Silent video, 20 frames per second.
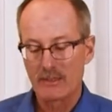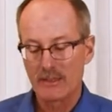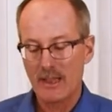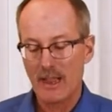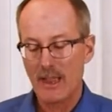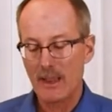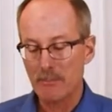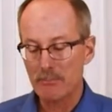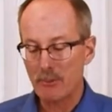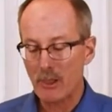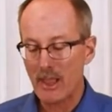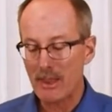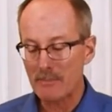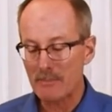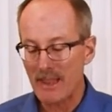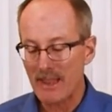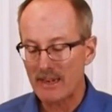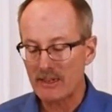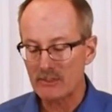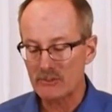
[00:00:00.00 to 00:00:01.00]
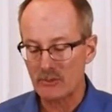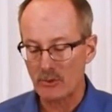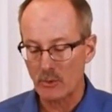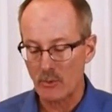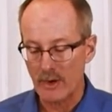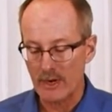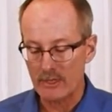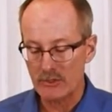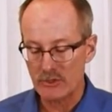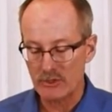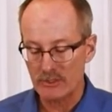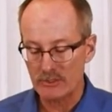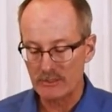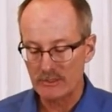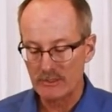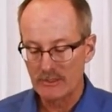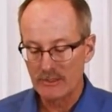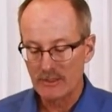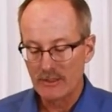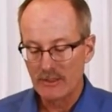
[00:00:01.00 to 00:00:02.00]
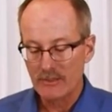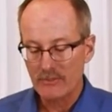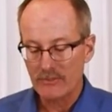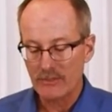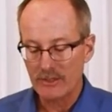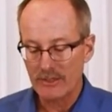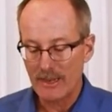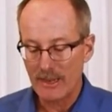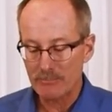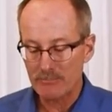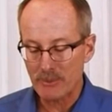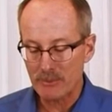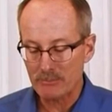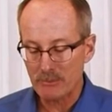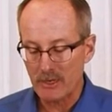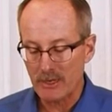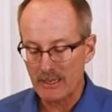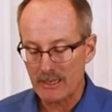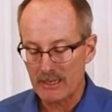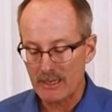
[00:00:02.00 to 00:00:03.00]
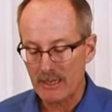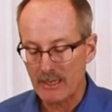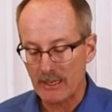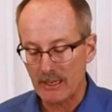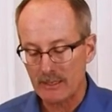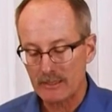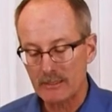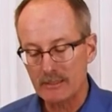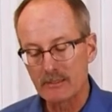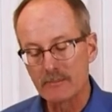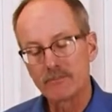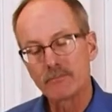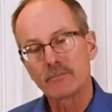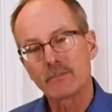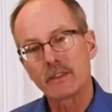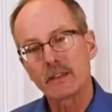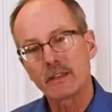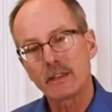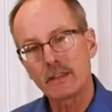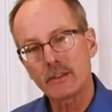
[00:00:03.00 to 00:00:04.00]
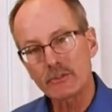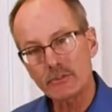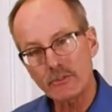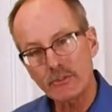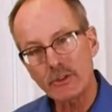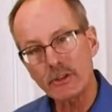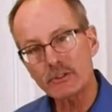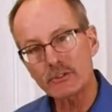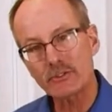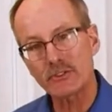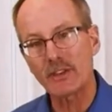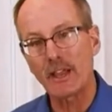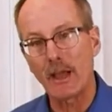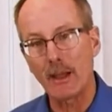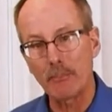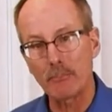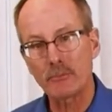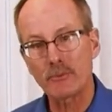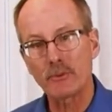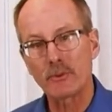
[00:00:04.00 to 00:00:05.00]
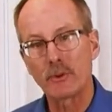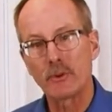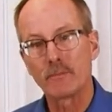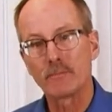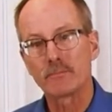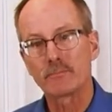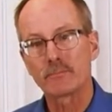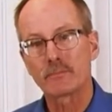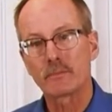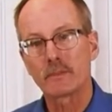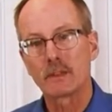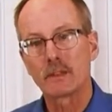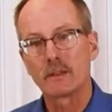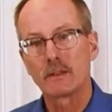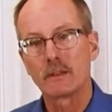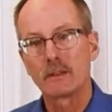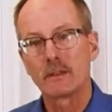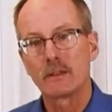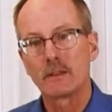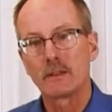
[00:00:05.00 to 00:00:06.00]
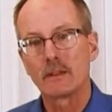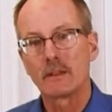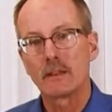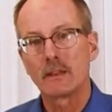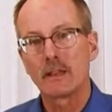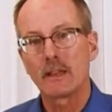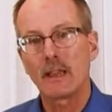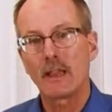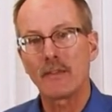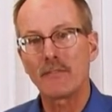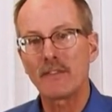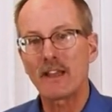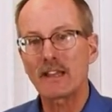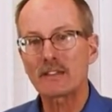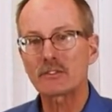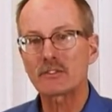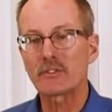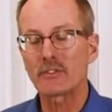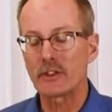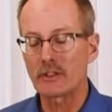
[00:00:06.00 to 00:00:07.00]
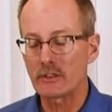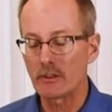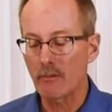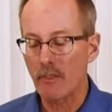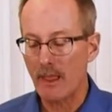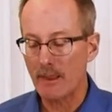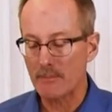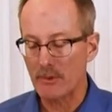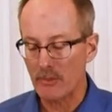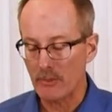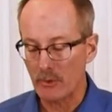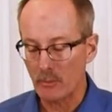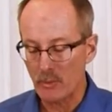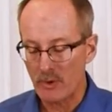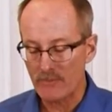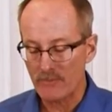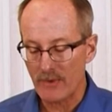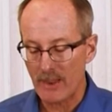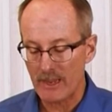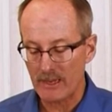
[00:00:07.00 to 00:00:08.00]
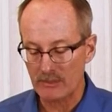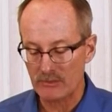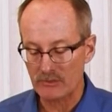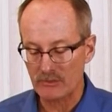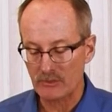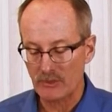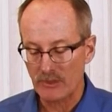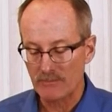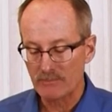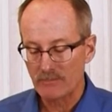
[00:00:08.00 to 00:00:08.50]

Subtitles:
I apply Manning's equation. The depth I'm going to get is this depth. And that's the dilemma that we face.